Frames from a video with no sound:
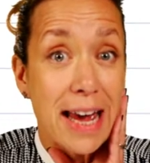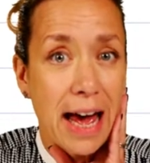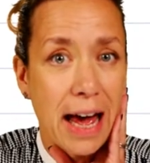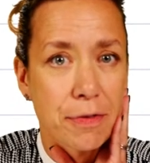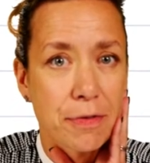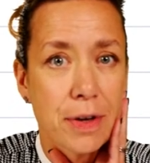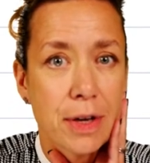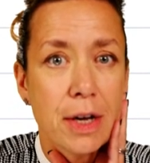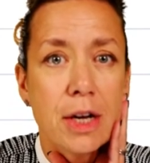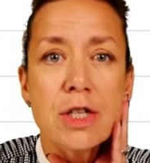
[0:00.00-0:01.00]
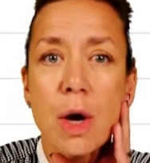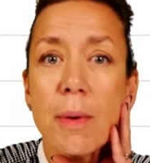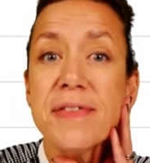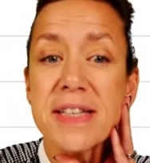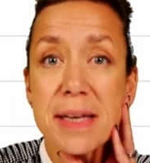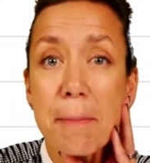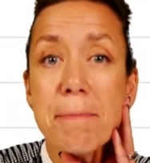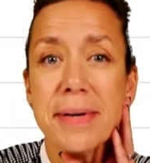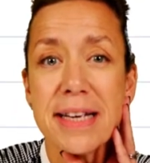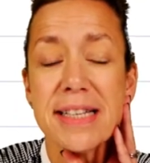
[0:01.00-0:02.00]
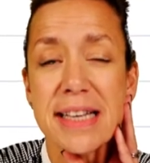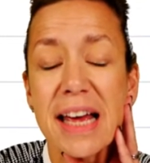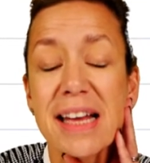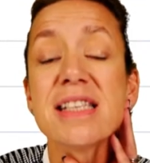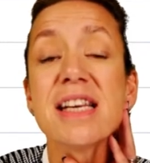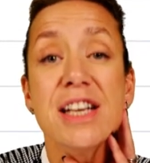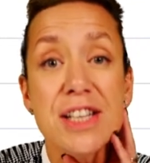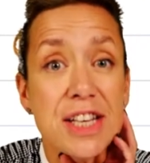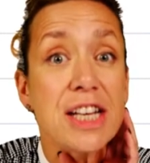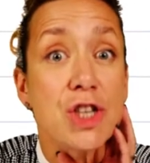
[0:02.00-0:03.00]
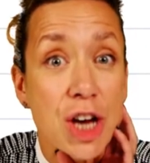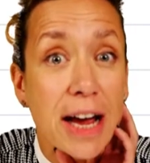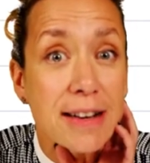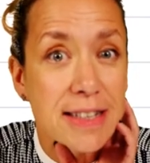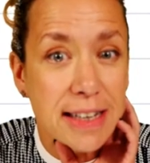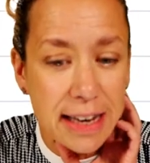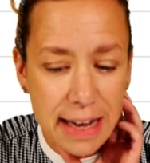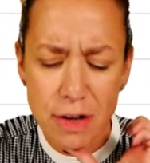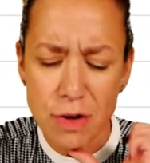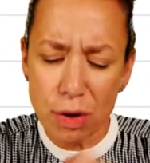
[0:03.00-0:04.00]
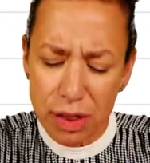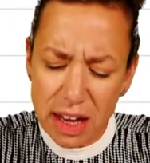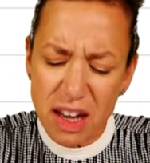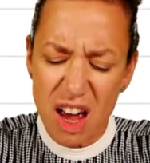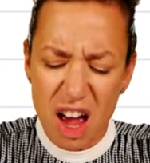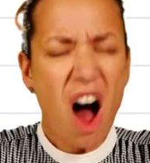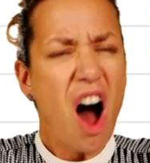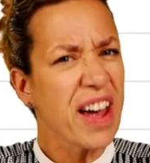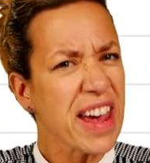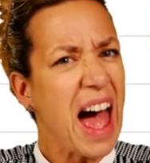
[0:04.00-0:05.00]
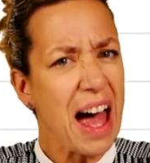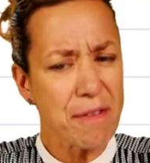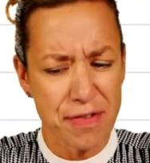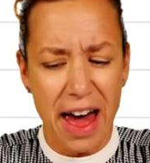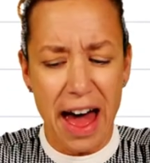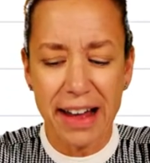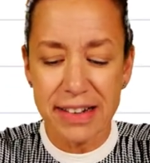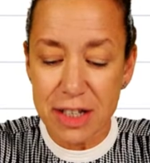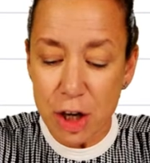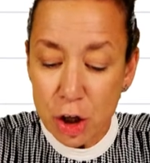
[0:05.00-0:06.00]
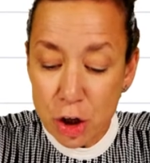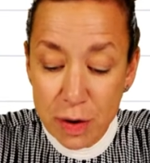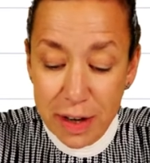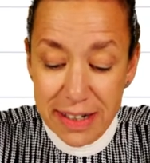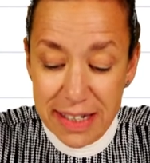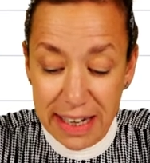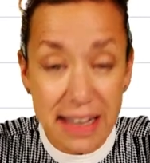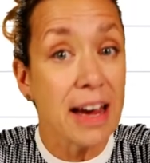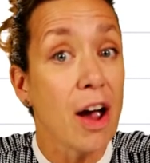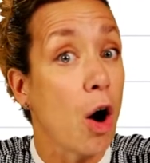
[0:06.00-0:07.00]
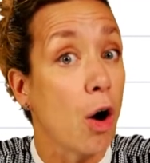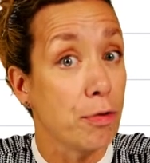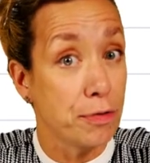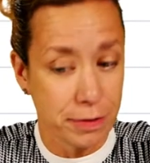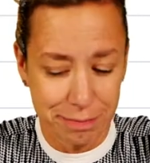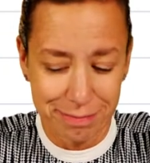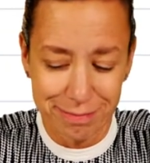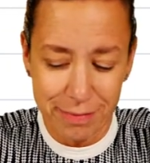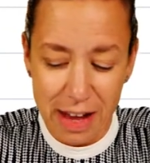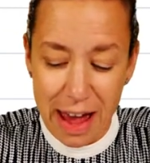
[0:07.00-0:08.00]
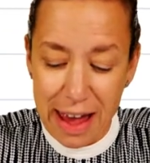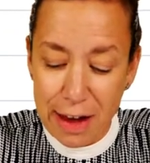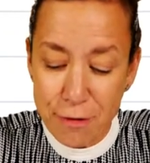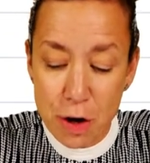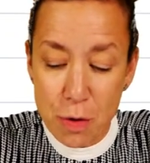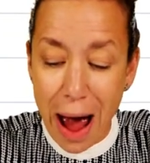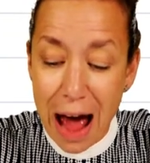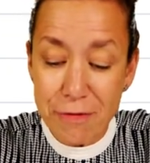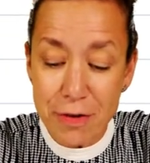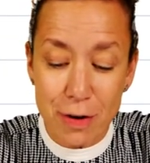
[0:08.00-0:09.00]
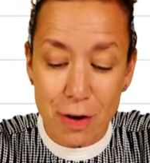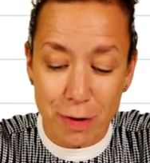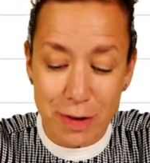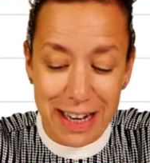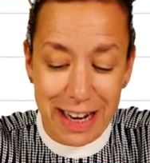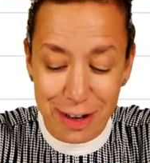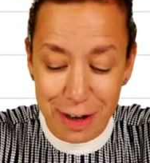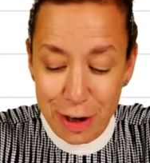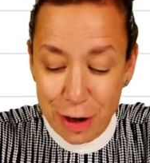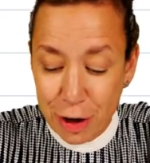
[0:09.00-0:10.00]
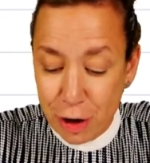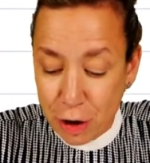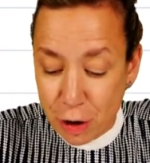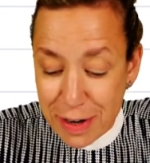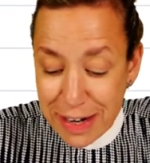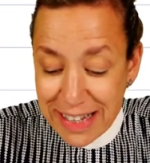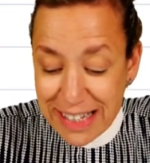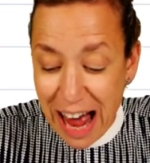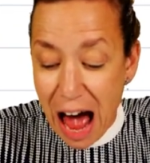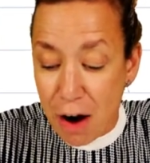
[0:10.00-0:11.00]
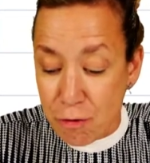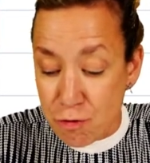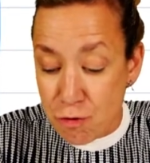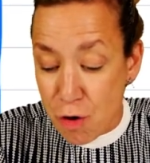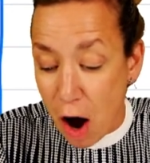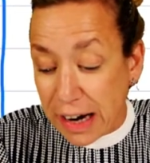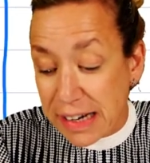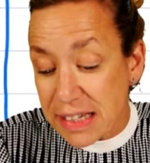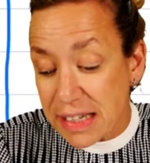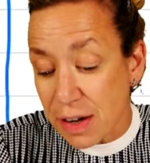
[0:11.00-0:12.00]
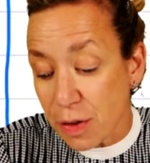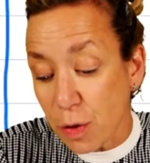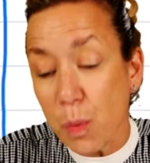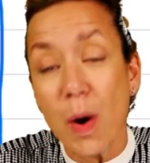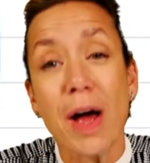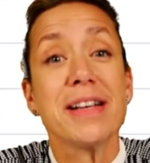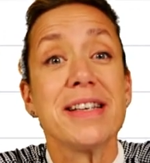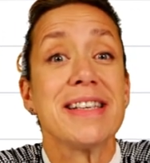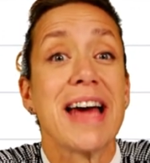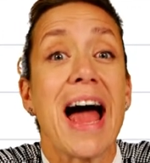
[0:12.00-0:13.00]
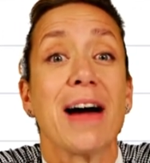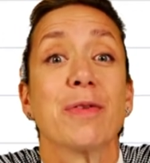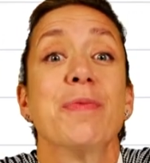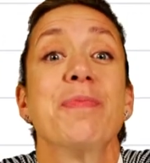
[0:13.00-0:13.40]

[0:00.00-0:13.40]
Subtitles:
have. So if somebody says dejectedly and you think, I have that, you can tick it off. If you haven't got it, you need to write the word down.